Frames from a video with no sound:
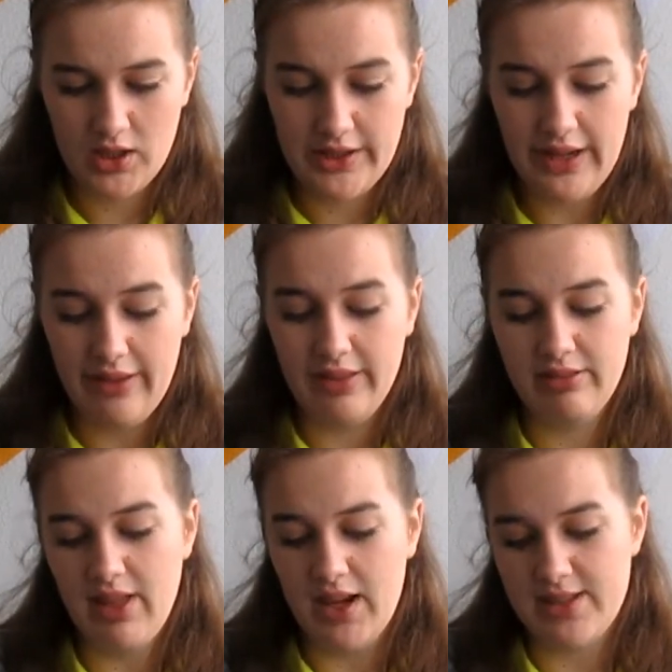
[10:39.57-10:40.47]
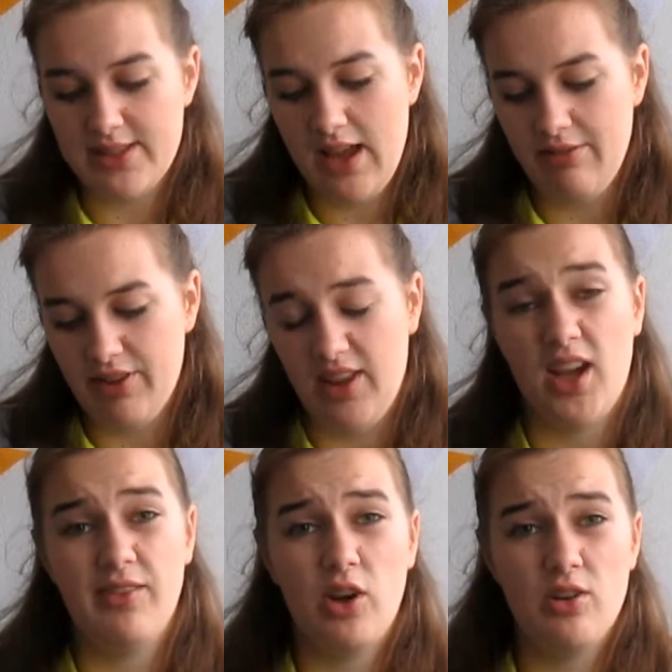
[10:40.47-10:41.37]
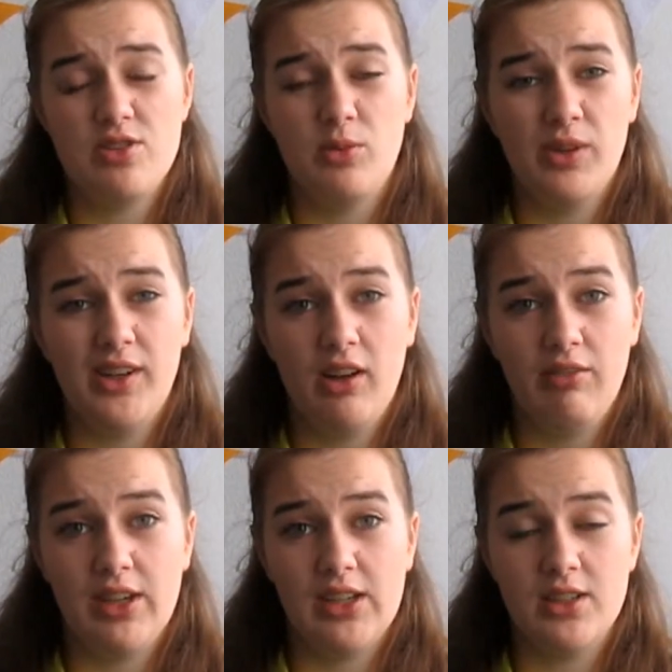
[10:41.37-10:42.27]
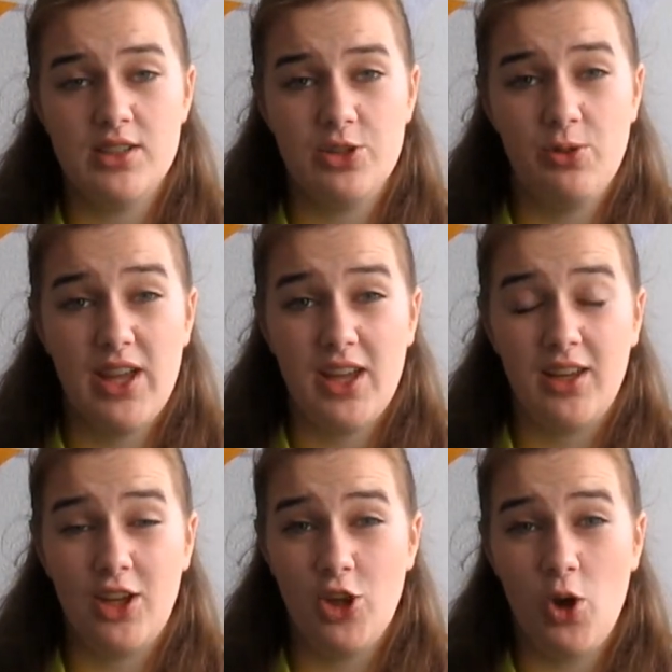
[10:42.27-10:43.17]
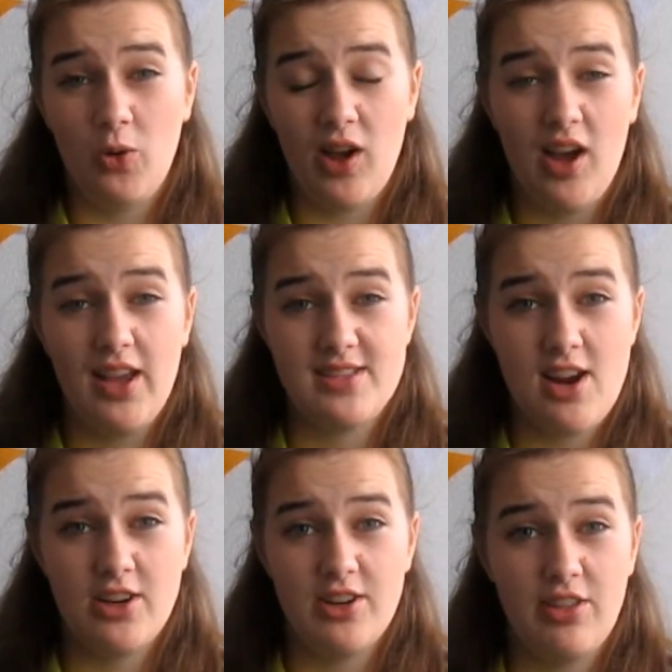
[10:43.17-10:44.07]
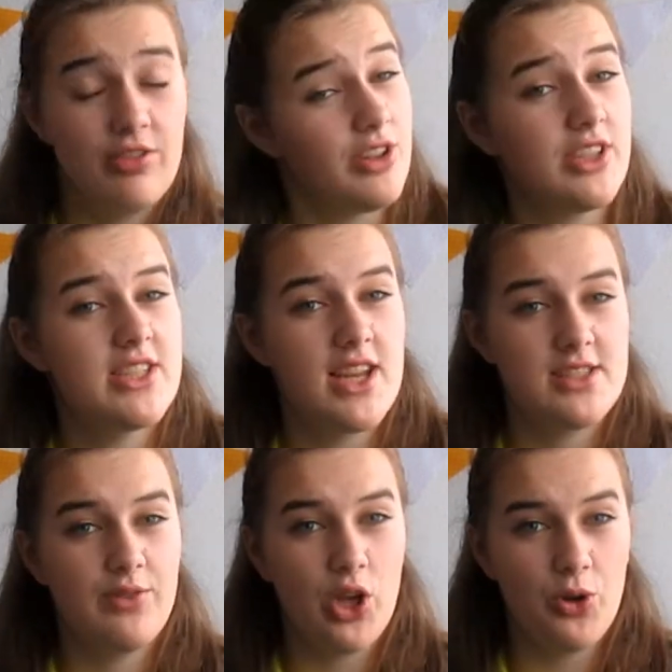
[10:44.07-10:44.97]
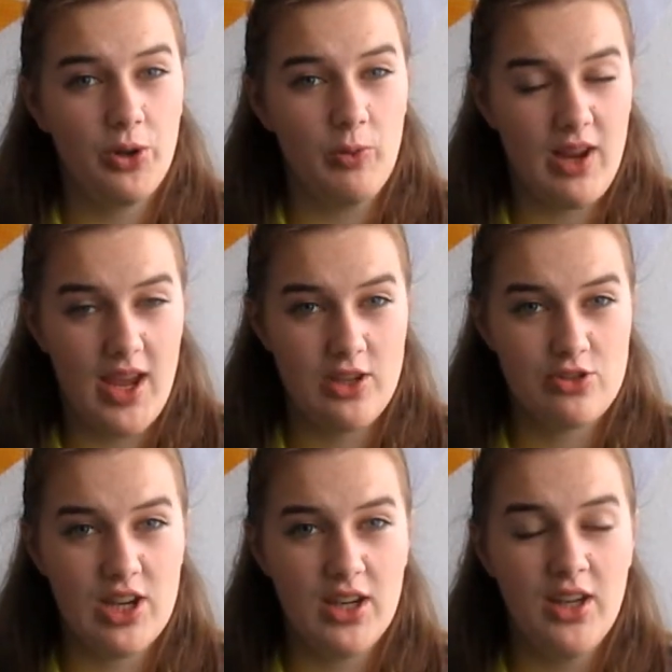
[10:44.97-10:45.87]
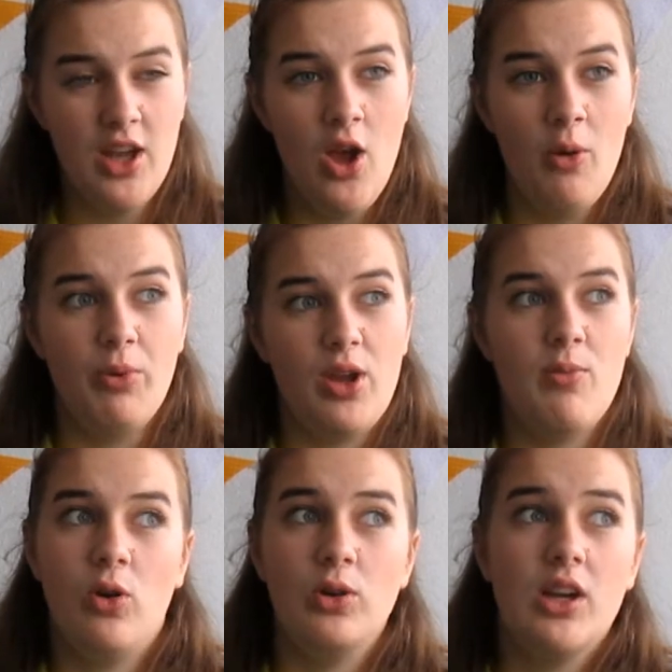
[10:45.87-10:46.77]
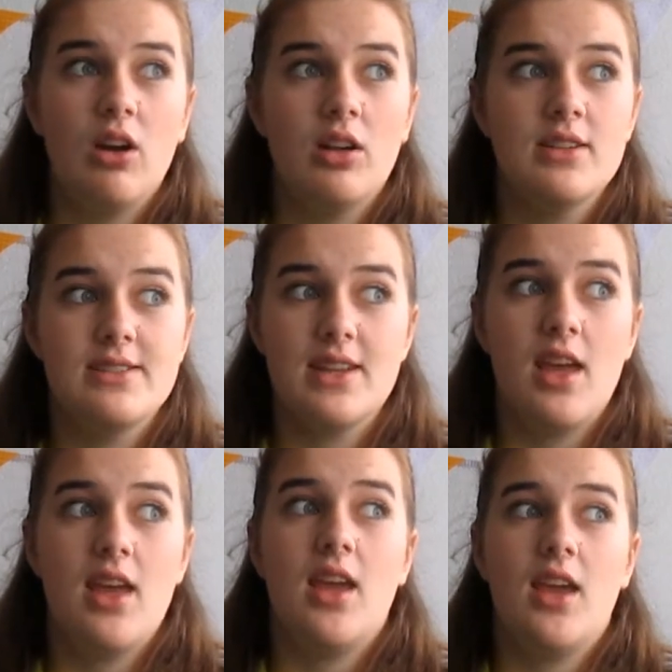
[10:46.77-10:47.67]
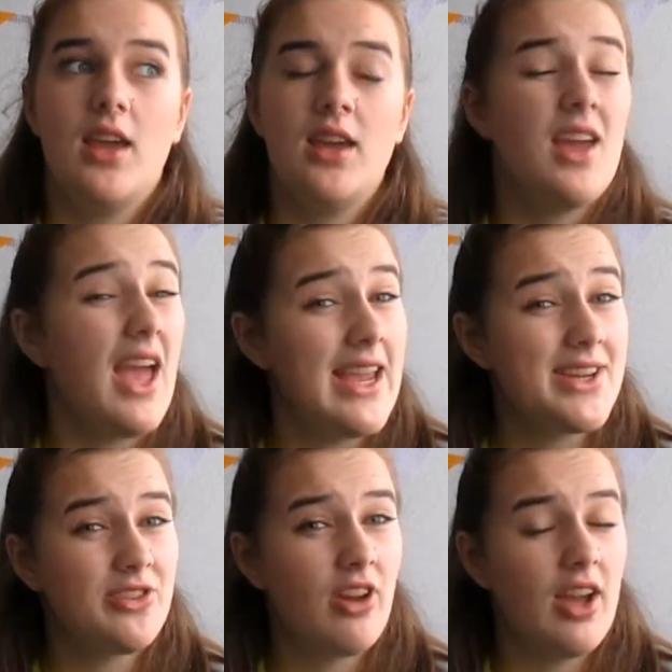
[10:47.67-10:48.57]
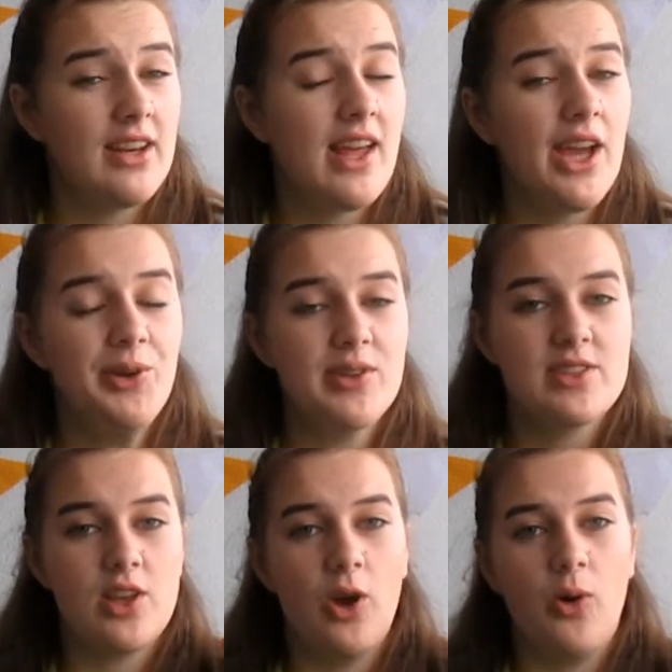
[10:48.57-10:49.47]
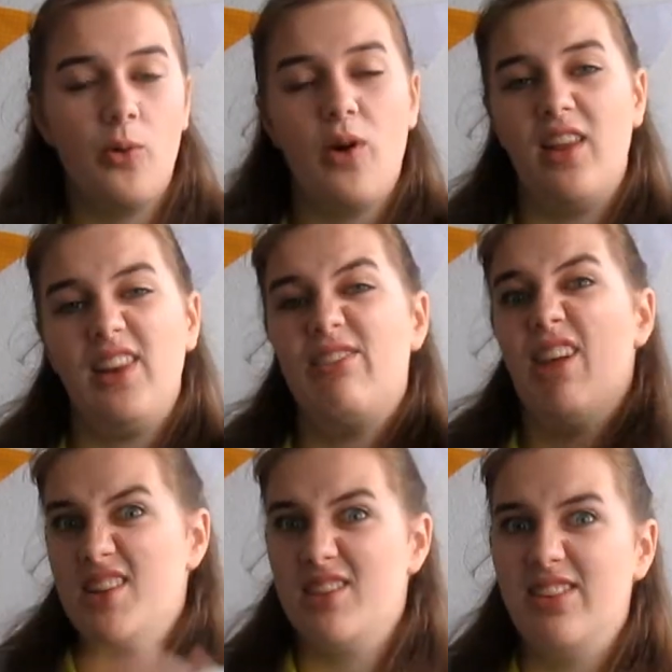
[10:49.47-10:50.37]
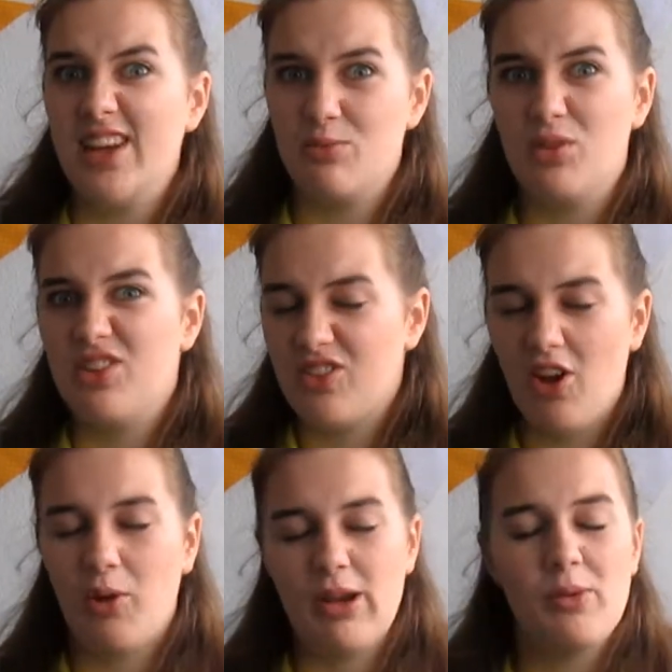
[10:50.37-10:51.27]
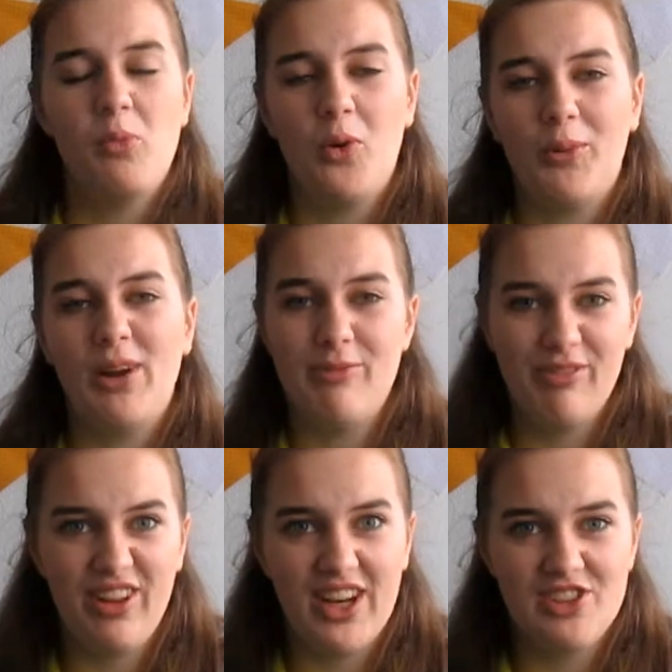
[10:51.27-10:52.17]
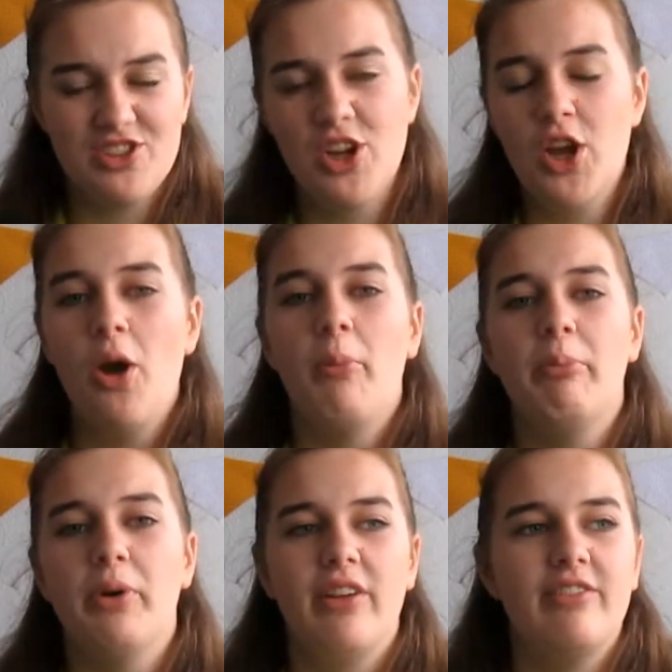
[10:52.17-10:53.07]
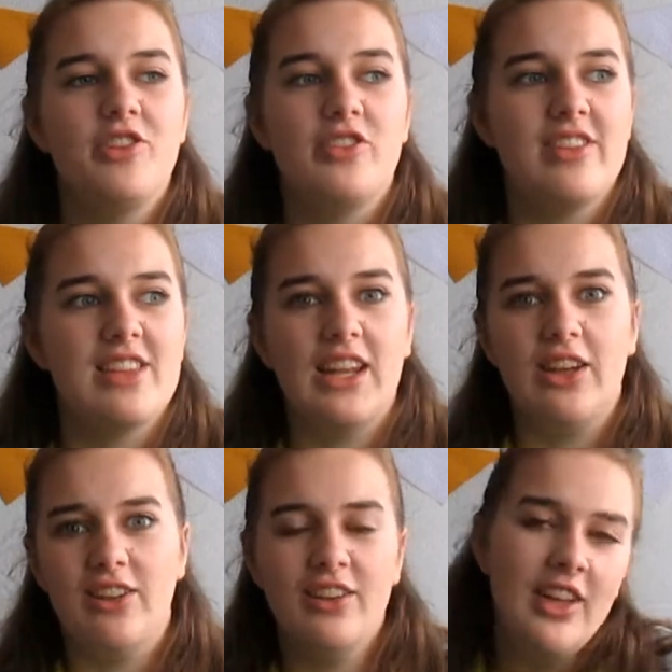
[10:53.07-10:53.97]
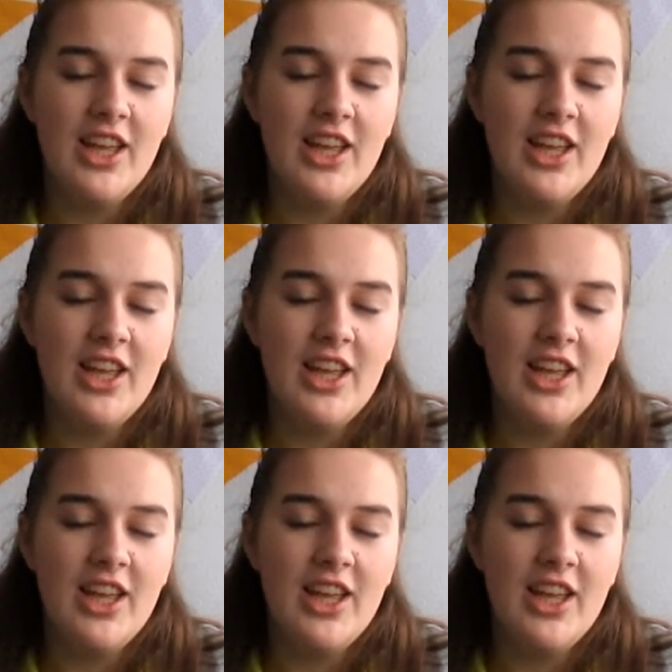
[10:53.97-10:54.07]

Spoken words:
Yeah, I think that is everything. I've also been loving doing yoga. I started the 30 days of yoga with Adrian, but I'm only on day 8 or 9 now, so I'll leave that till next month to talk about it more when I'm finished. But just as a little